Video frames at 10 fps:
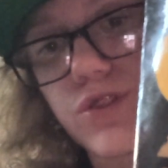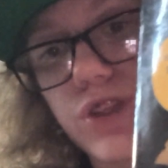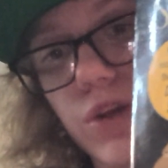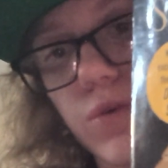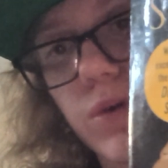
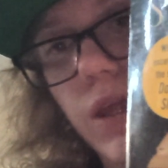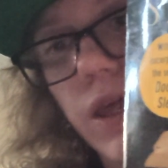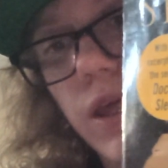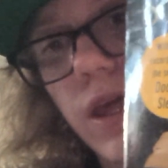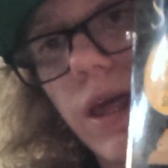suit.
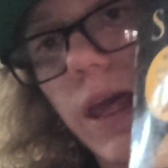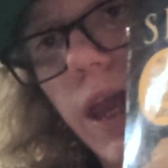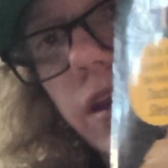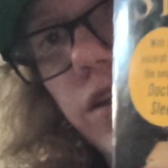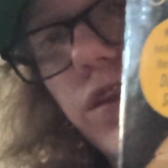
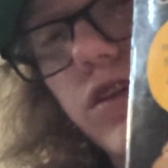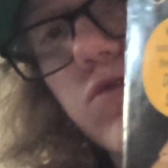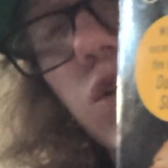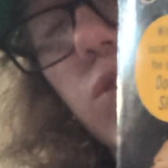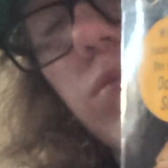And in
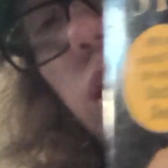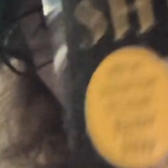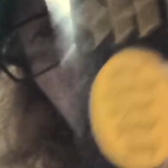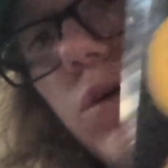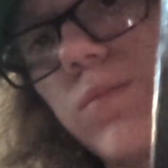this room,
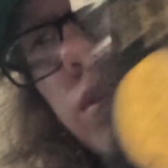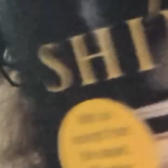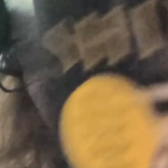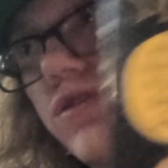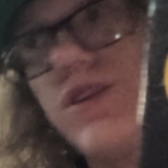
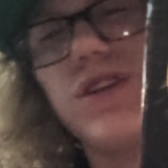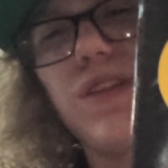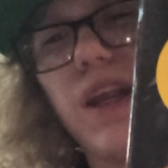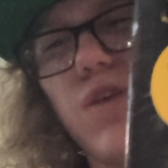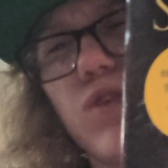
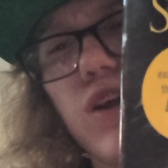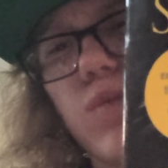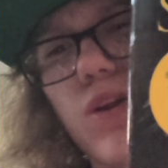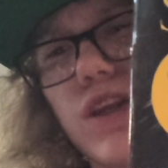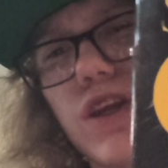they don't really
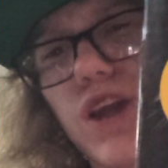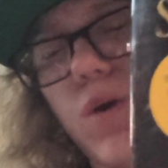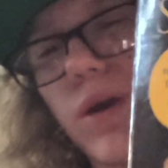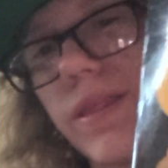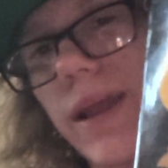want you to
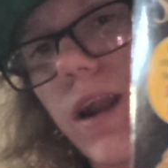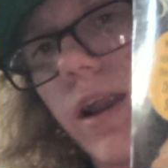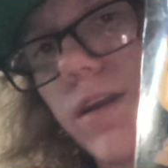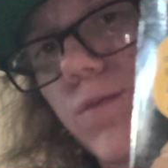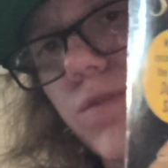go in
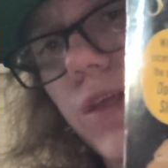there, I don't